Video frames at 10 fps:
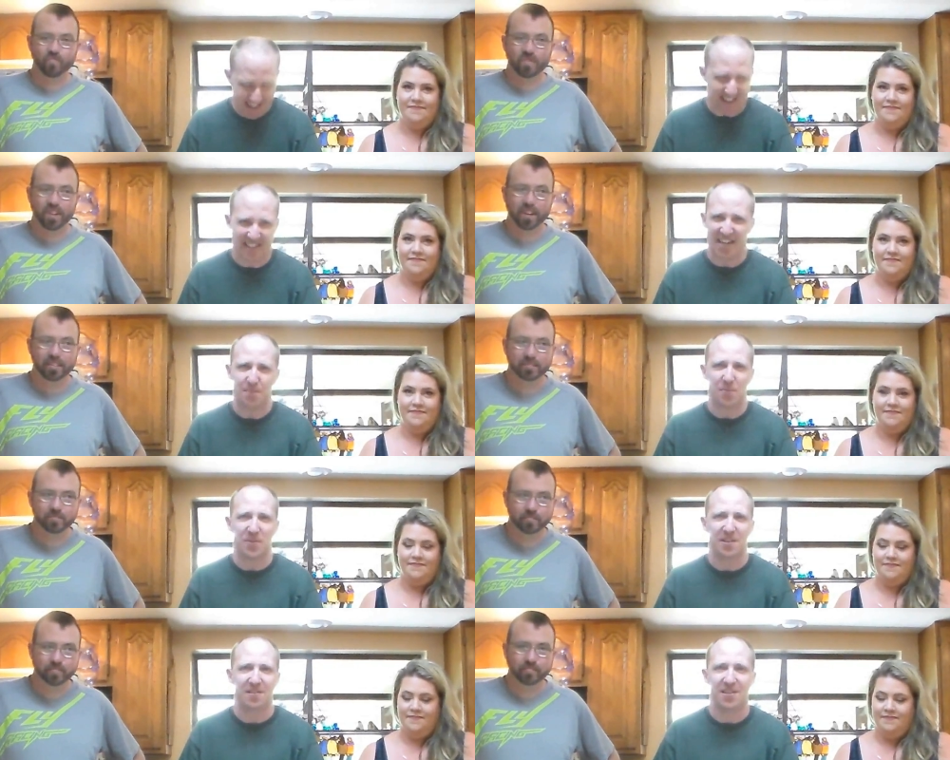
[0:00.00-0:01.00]
Speaker 1: I came up
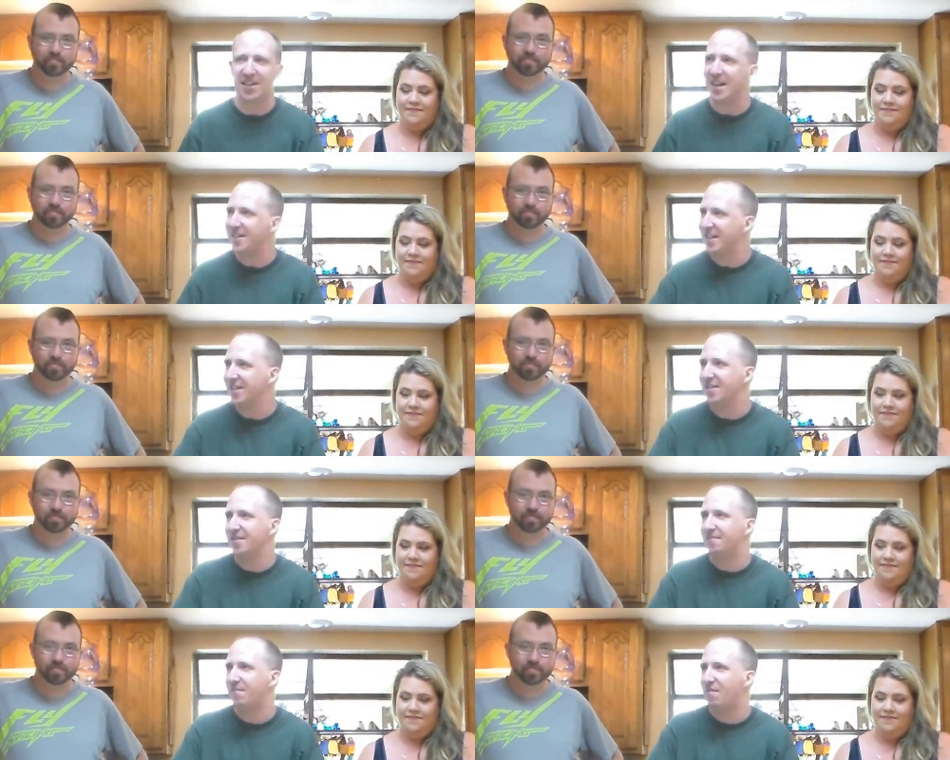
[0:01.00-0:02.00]
with this silly
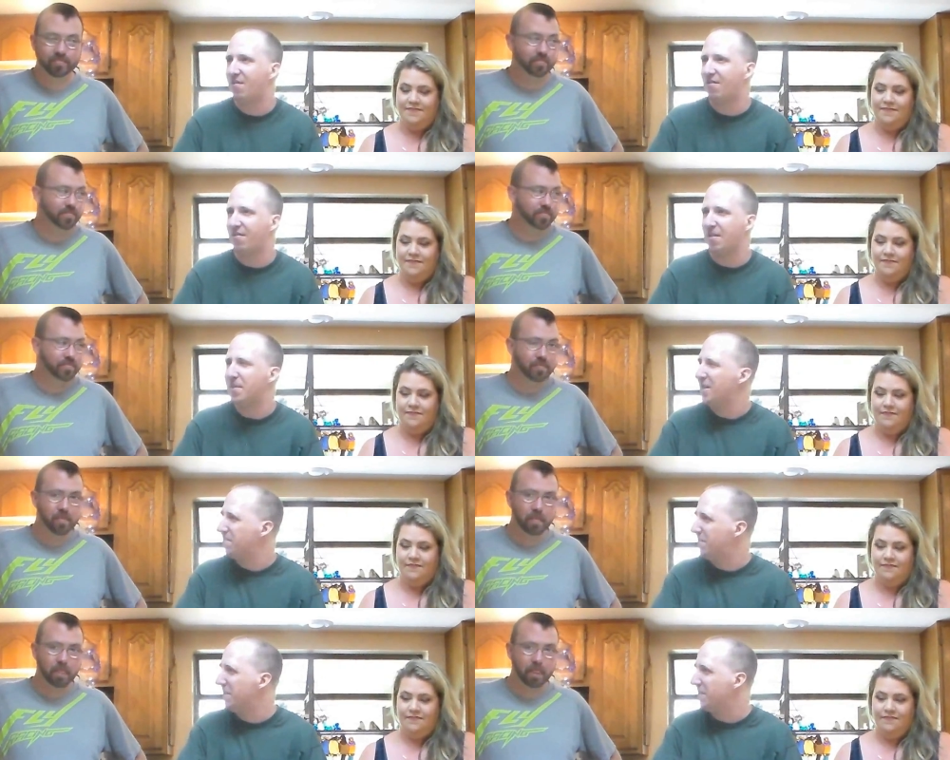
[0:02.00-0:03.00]
idea some
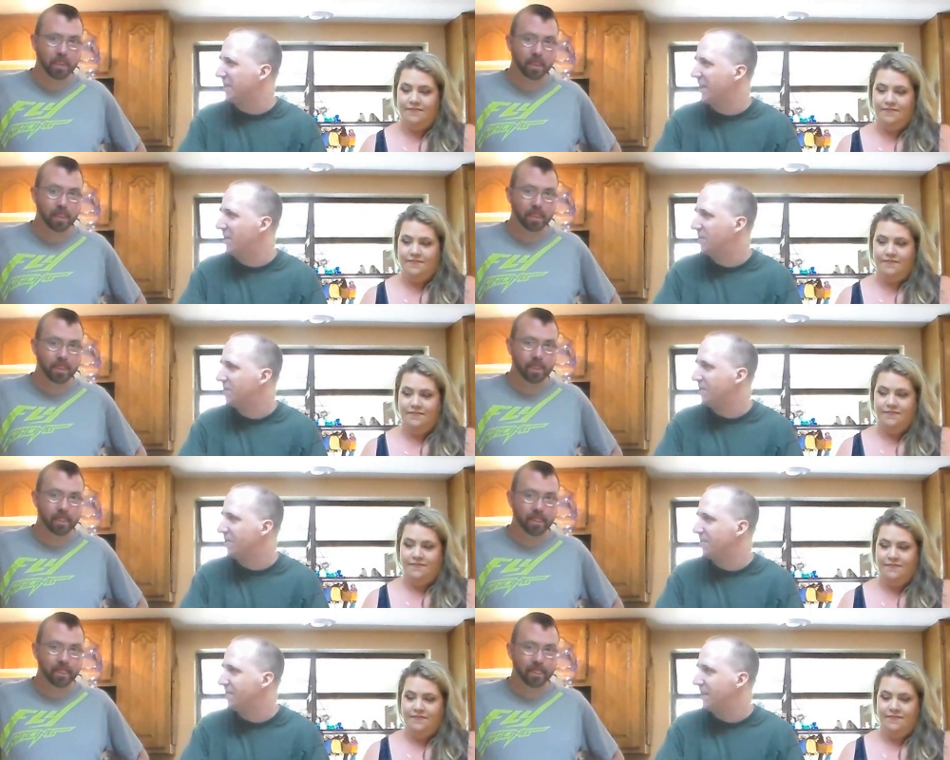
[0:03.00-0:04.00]
odd months ago,
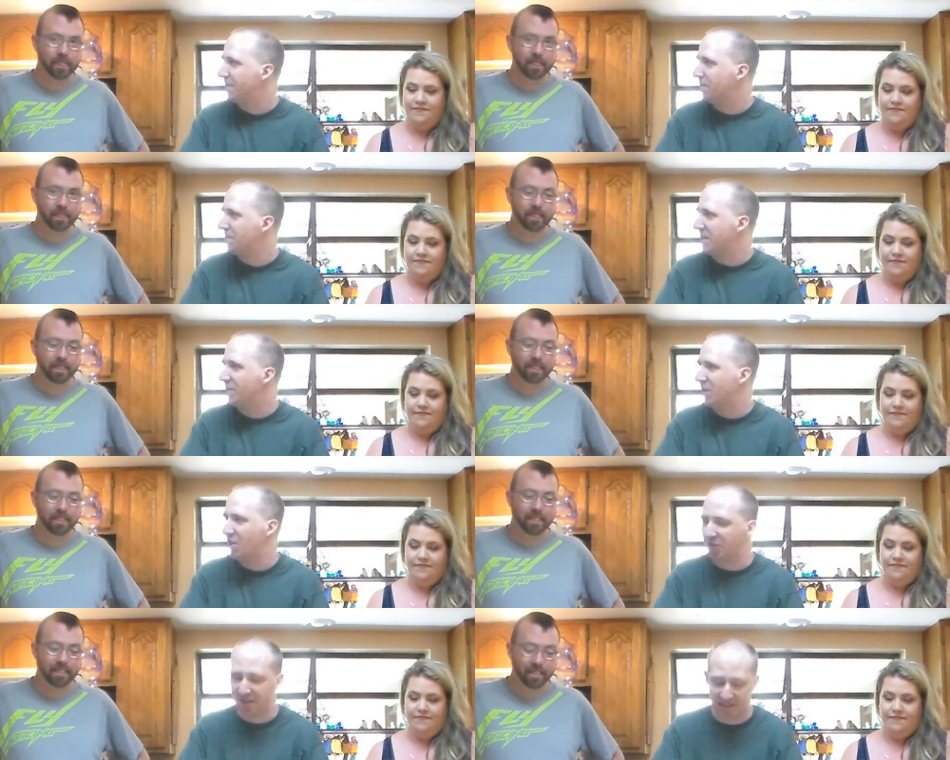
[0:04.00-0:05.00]
or it's probably even
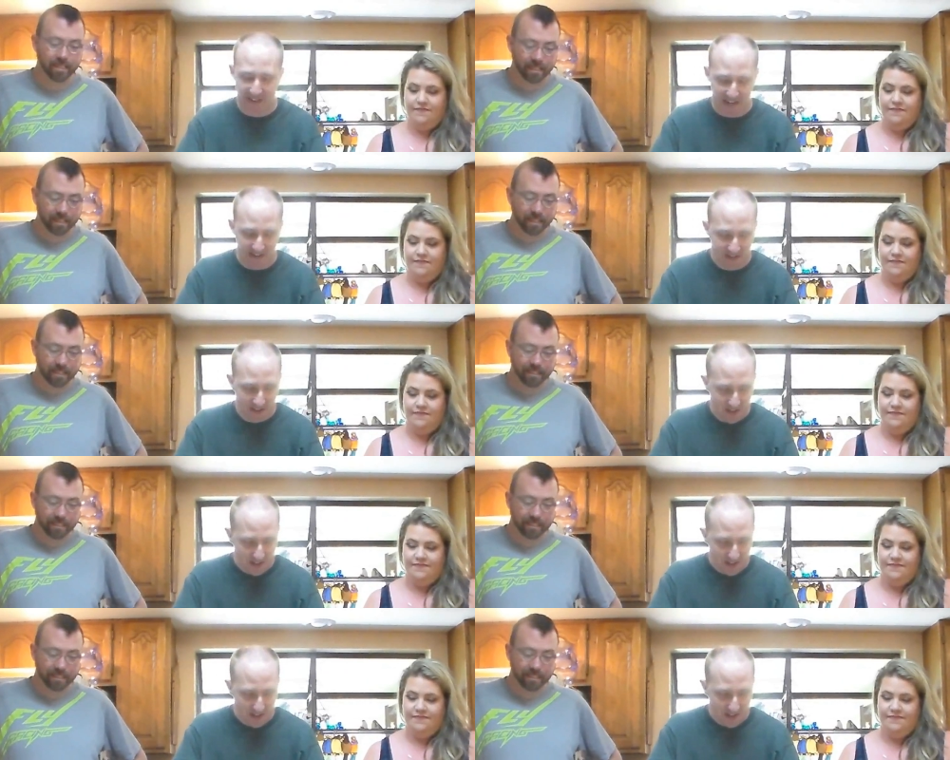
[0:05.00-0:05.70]
longer than that.